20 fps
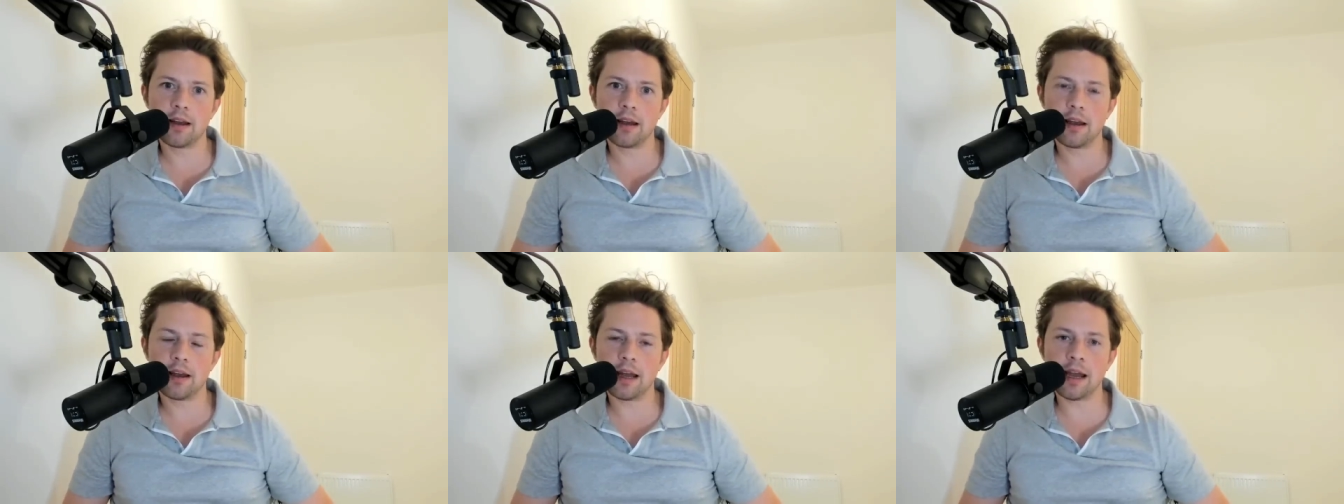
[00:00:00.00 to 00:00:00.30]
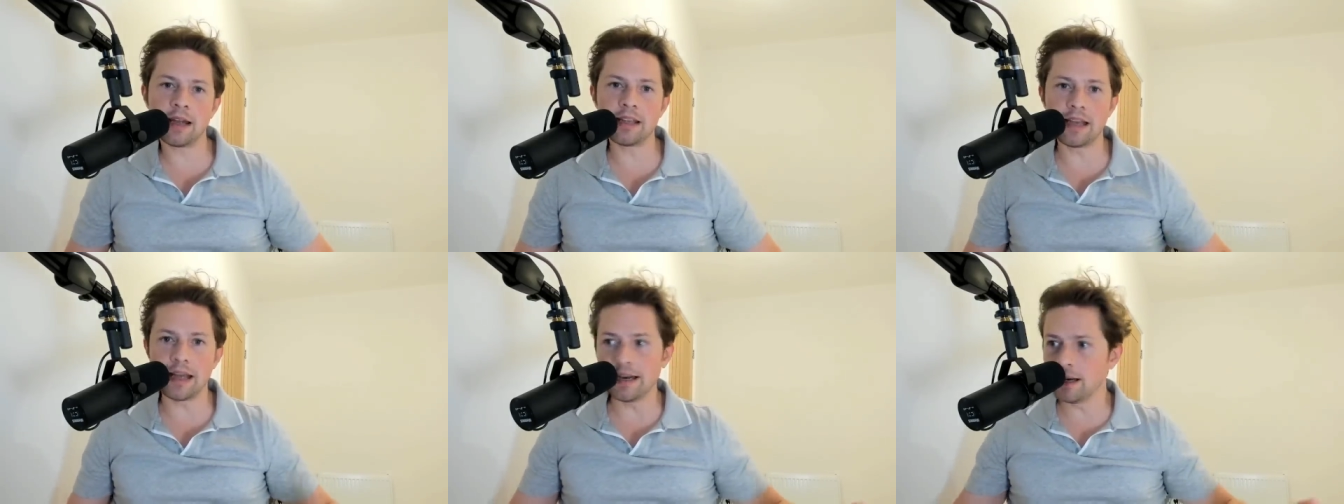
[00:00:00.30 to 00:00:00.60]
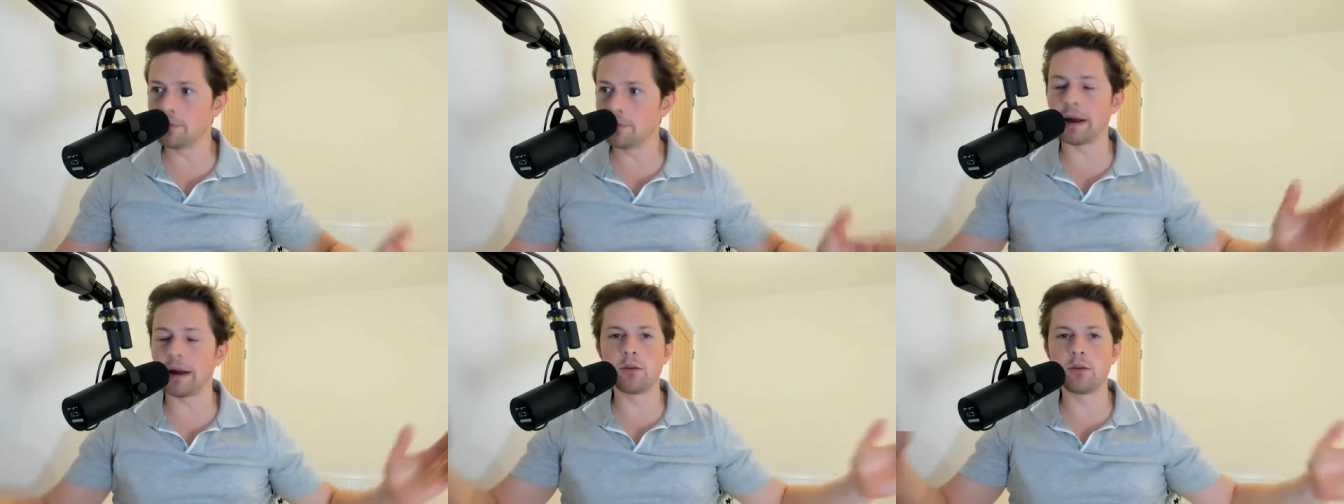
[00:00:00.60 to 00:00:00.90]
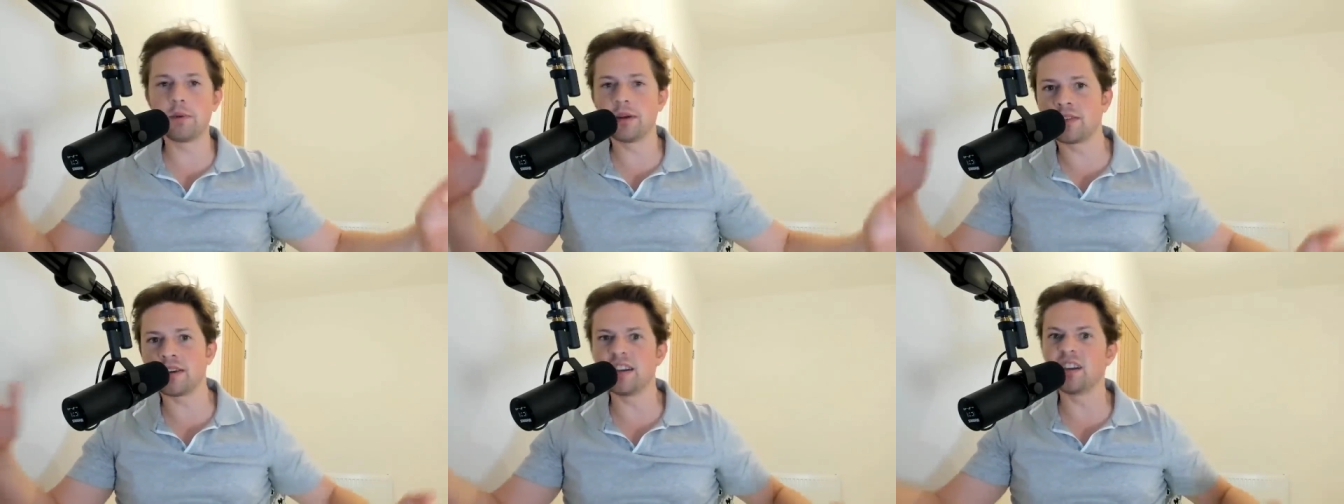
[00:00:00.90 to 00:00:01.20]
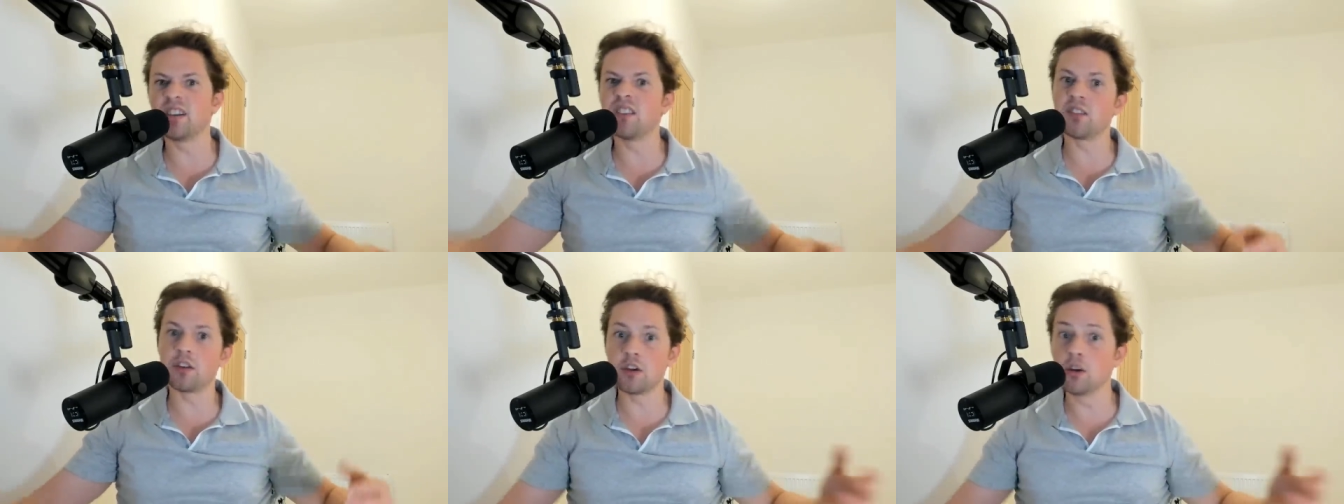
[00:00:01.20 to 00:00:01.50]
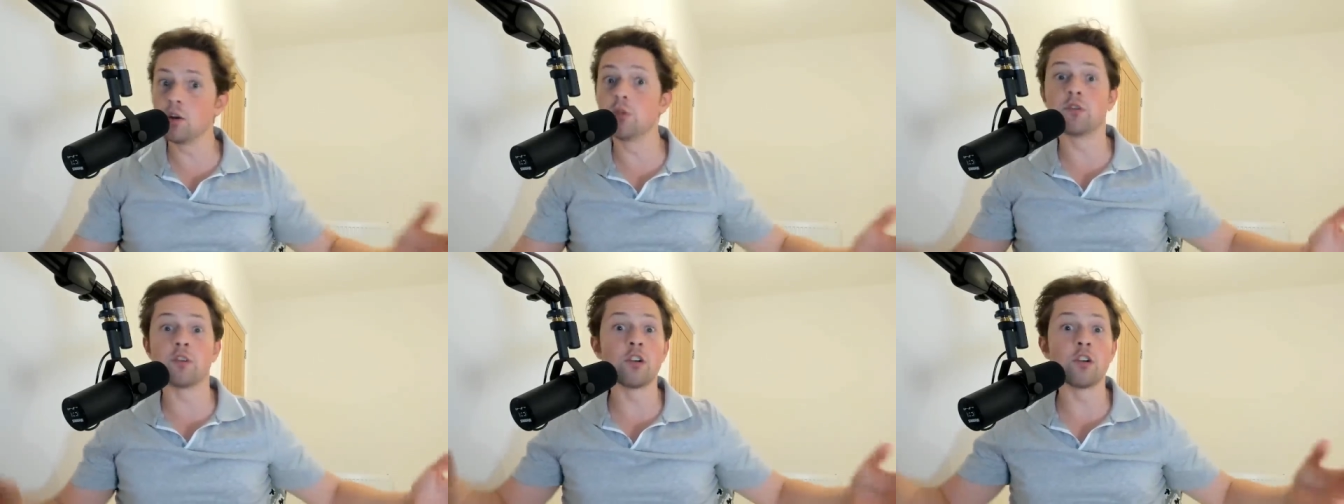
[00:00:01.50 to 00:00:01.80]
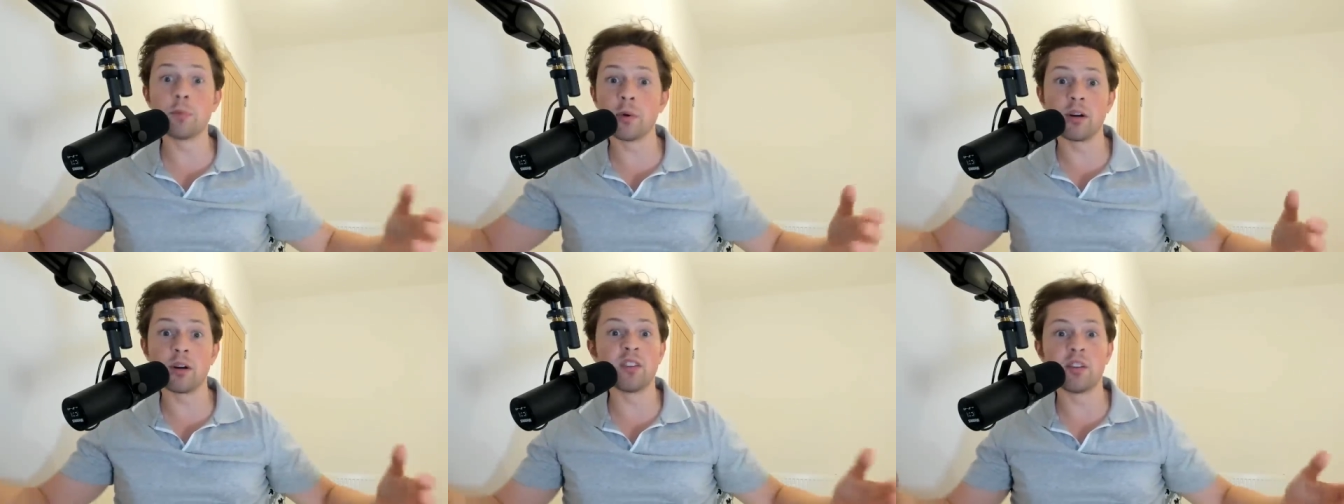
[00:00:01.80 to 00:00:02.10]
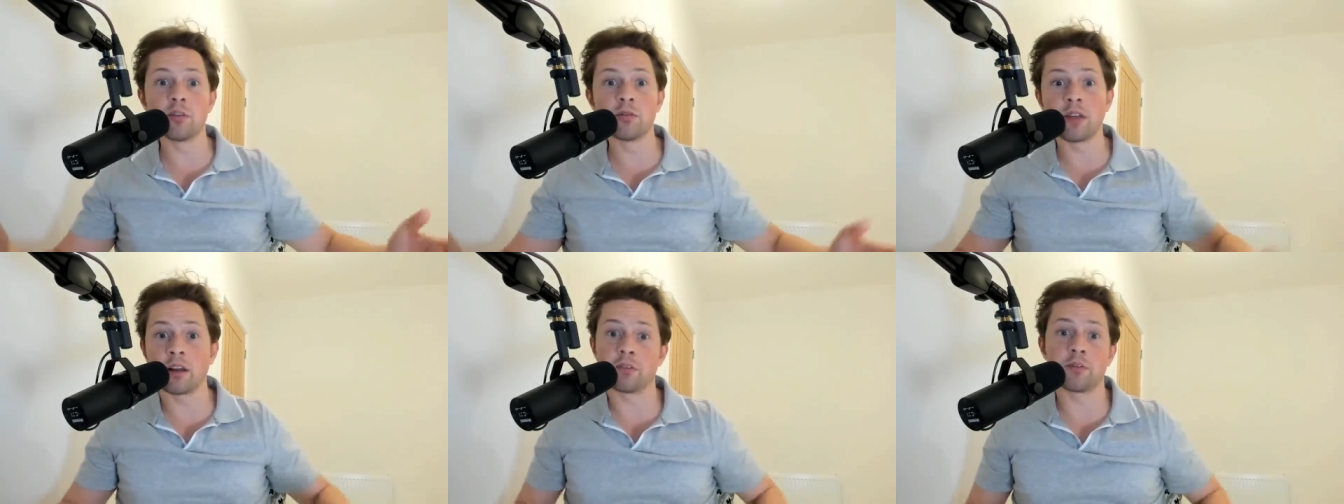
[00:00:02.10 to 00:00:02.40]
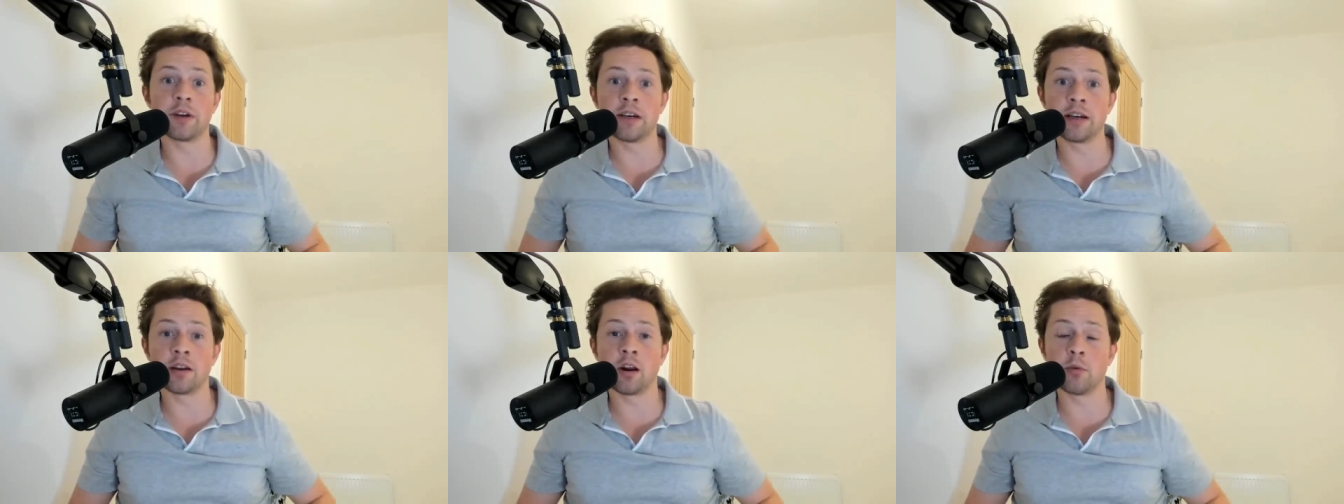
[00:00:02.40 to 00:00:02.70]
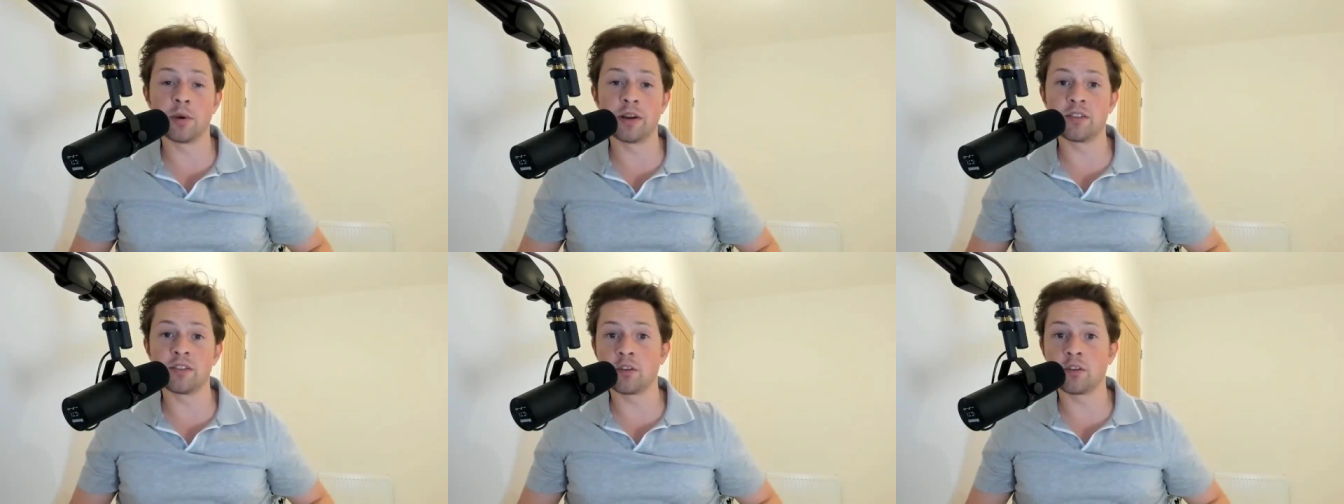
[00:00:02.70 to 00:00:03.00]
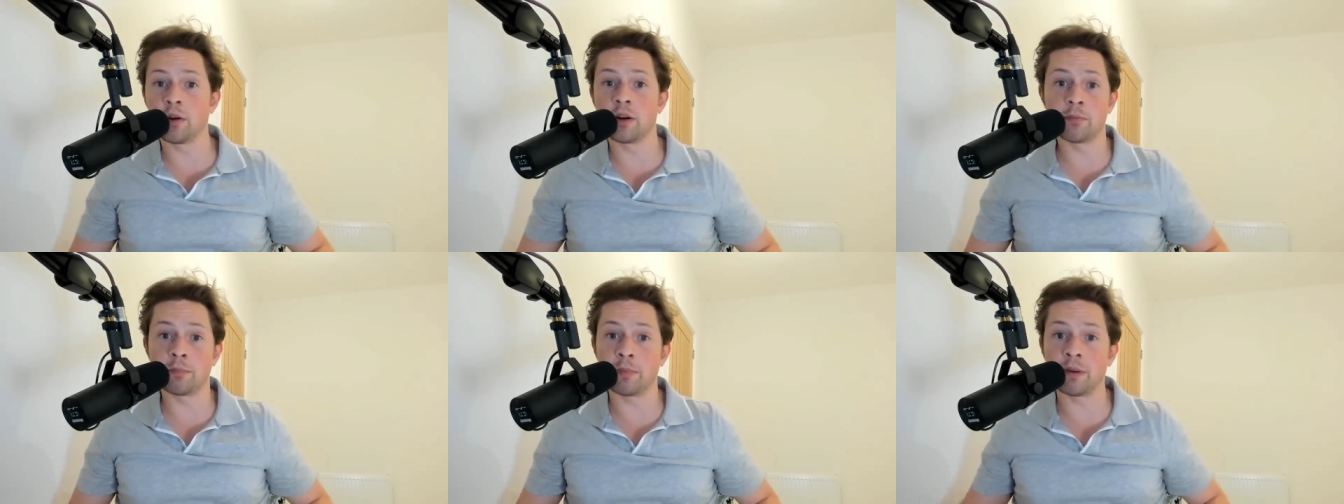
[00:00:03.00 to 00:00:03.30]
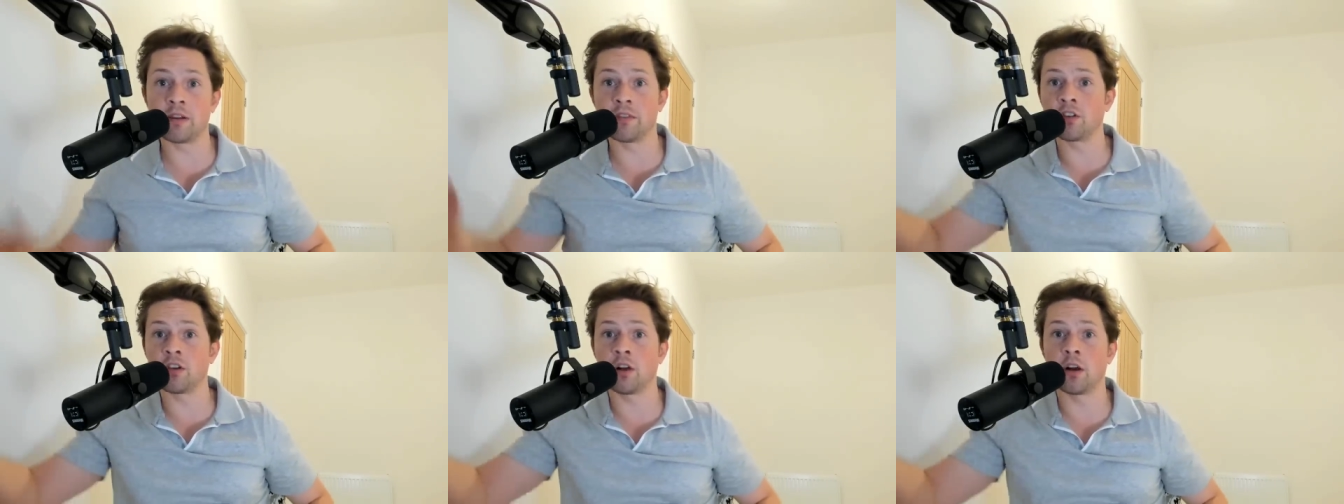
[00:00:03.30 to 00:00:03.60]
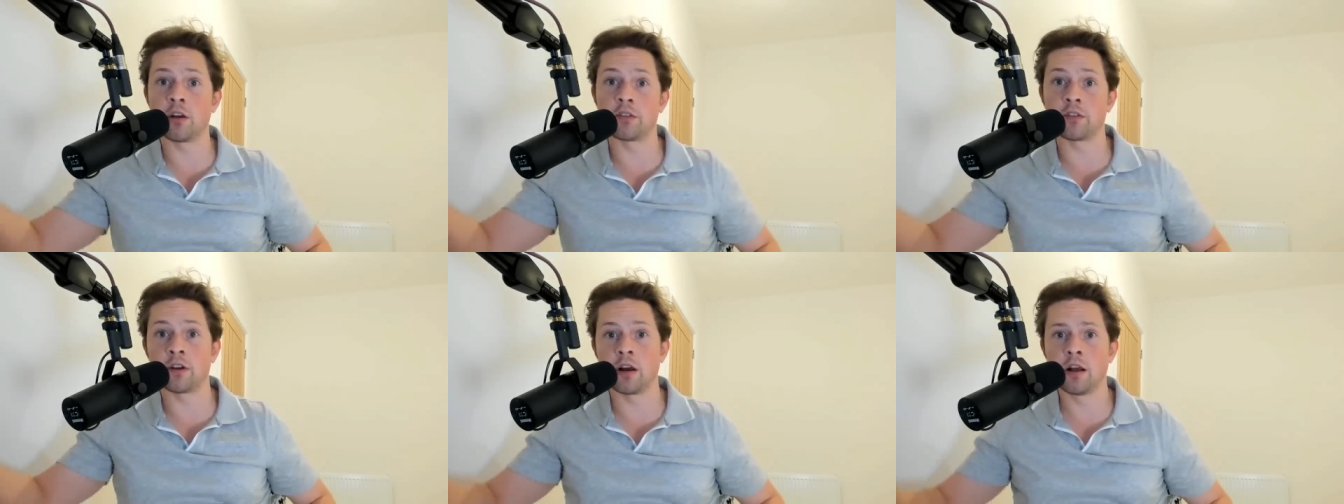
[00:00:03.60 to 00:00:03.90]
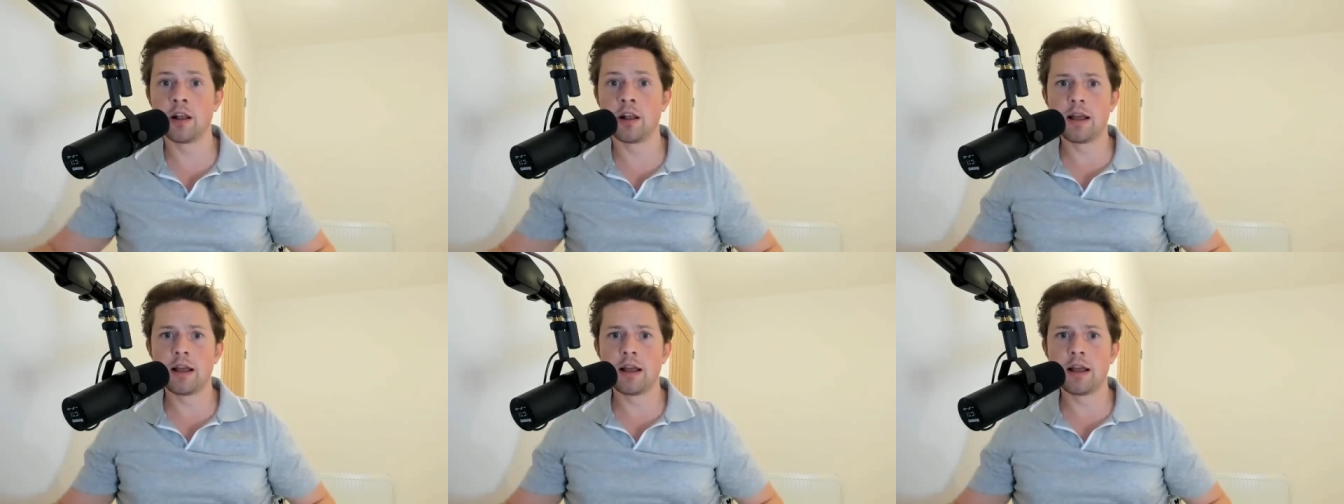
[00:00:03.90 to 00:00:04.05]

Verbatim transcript: And yet Liban will be seen as a YouTuber who doesn't really know what he's doing as a bit of a chancer,